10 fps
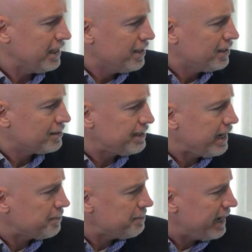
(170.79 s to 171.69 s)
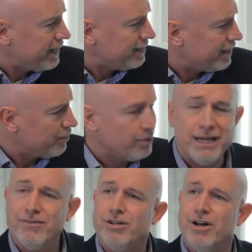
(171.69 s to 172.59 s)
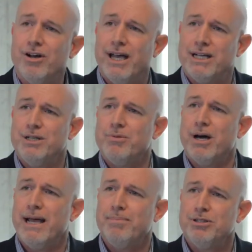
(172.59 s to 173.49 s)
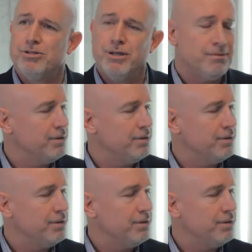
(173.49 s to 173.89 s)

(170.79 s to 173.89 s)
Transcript: The Tank Man, we never know actually what happened to him.